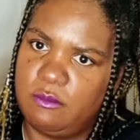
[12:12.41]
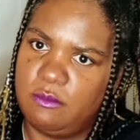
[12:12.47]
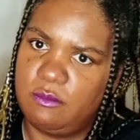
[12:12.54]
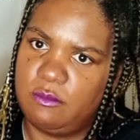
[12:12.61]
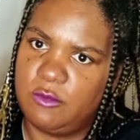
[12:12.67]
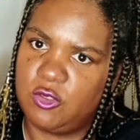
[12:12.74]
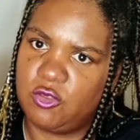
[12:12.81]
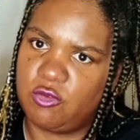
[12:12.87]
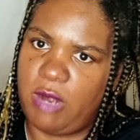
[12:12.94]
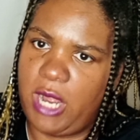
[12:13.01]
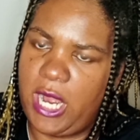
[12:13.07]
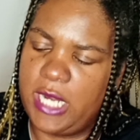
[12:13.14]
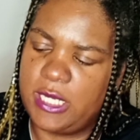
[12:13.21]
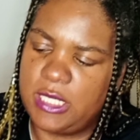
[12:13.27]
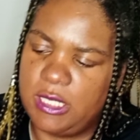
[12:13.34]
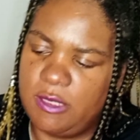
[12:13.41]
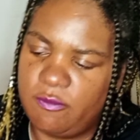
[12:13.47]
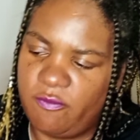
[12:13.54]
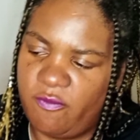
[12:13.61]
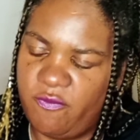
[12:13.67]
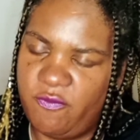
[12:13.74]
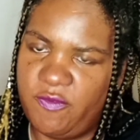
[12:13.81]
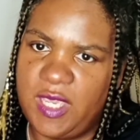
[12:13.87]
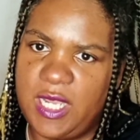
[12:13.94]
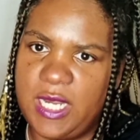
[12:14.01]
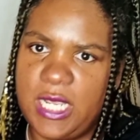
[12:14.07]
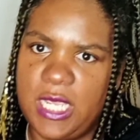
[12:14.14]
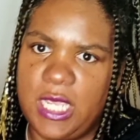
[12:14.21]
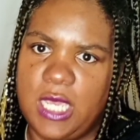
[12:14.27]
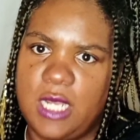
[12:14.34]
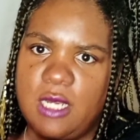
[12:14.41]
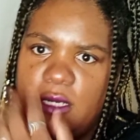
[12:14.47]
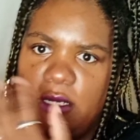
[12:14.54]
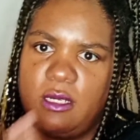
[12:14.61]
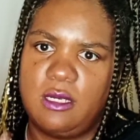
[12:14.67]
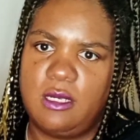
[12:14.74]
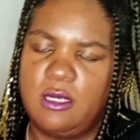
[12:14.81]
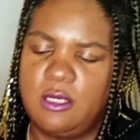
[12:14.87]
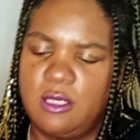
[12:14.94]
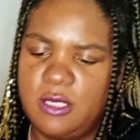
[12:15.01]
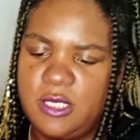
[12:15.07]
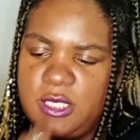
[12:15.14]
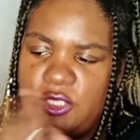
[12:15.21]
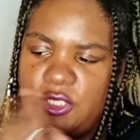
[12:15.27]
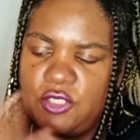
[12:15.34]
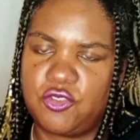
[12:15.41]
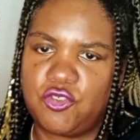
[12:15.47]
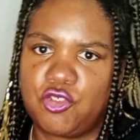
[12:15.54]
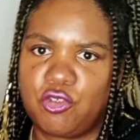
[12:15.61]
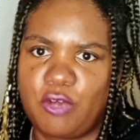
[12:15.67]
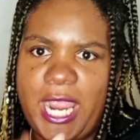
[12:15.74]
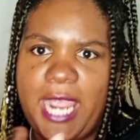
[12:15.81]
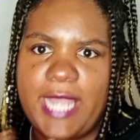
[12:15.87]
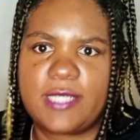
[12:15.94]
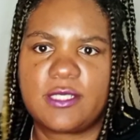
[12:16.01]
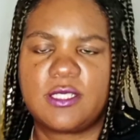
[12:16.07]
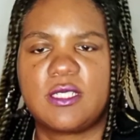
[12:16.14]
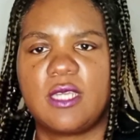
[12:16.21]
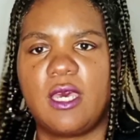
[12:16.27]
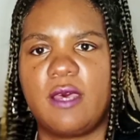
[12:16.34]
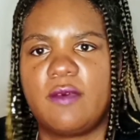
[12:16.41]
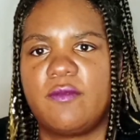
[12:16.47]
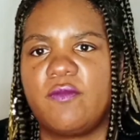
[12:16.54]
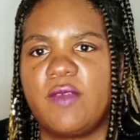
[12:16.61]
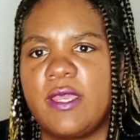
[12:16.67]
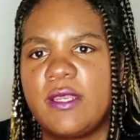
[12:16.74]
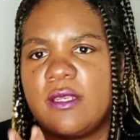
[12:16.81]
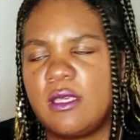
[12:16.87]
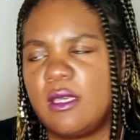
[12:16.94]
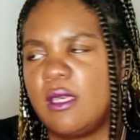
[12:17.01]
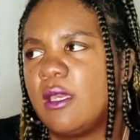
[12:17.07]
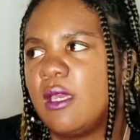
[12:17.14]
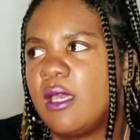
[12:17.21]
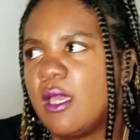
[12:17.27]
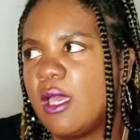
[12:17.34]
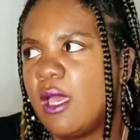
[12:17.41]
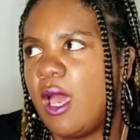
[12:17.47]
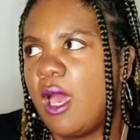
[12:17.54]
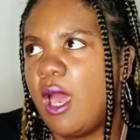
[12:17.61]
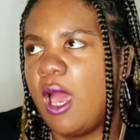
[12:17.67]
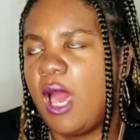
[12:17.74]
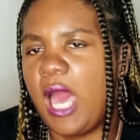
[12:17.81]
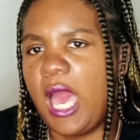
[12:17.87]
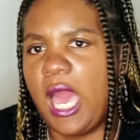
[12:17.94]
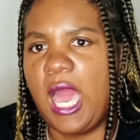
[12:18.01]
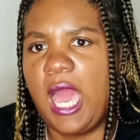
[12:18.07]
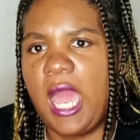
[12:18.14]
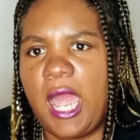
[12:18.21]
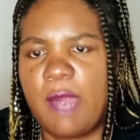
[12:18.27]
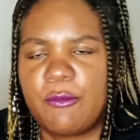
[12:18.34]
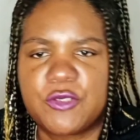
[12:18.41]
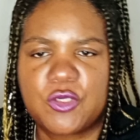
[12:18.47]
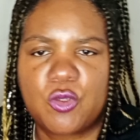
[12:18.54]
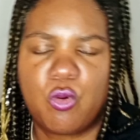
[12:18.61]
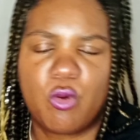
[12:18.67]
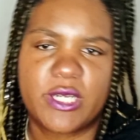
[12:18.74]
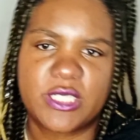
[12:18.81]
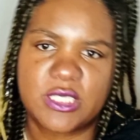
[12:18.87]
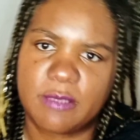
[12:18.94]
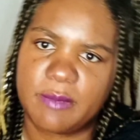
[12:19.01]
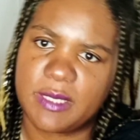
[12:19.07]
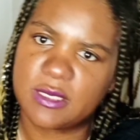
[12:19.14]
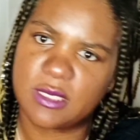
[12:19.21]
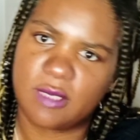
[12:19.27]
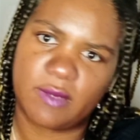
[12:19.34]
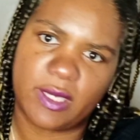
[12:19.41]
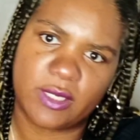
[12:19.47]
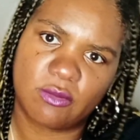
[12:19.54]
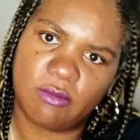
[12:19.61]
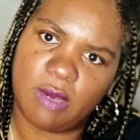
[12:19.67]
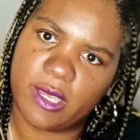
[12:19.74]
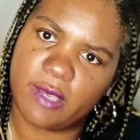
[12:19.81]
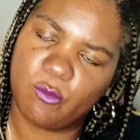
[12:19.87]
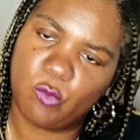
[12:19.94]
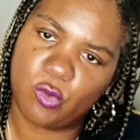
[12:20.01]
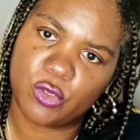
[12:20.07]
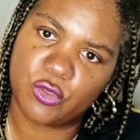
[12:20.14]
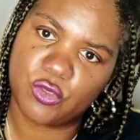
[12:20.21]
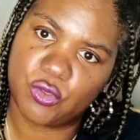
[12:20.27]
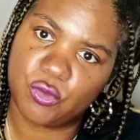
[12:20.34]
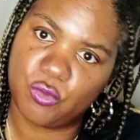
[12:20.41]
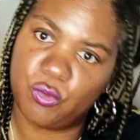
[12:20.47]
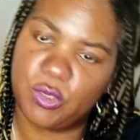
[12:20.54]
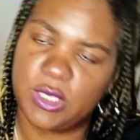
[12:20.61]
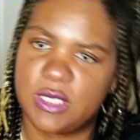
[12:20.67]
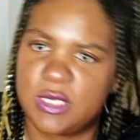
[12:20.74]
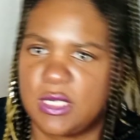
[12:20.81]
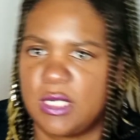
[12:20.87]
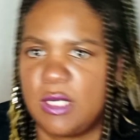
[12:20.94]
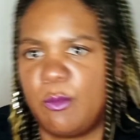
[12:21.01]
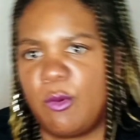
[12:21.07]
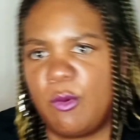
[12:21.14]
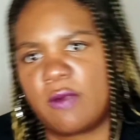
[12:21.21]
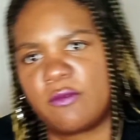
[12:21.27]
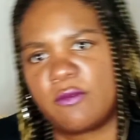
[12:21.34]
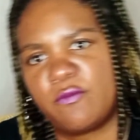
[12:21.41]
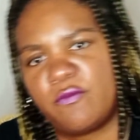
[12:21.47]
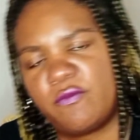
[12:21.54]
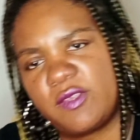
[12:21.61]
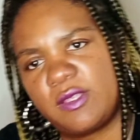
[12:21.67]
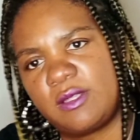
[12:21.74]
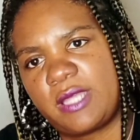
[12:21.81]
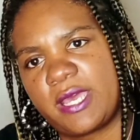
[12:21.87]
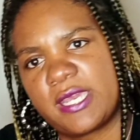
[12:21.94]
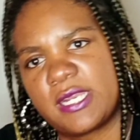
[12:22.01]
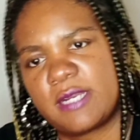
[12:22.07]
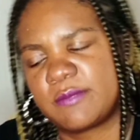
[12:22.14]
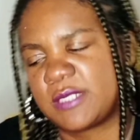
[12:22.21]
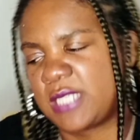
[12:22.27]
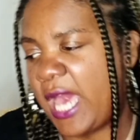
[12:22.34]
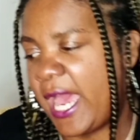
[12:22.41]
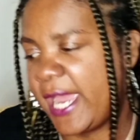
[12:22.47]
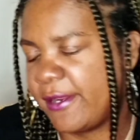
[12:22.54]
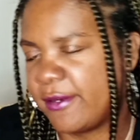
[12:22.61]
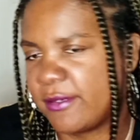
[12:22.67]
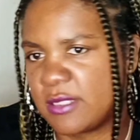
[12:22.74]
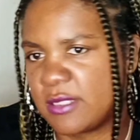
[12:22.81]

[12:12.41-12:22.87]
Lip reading: Trying to fit in this track stuff. And I was questioning myself, like, do I even want to do this anymore? I don't feel like it. I'm tired.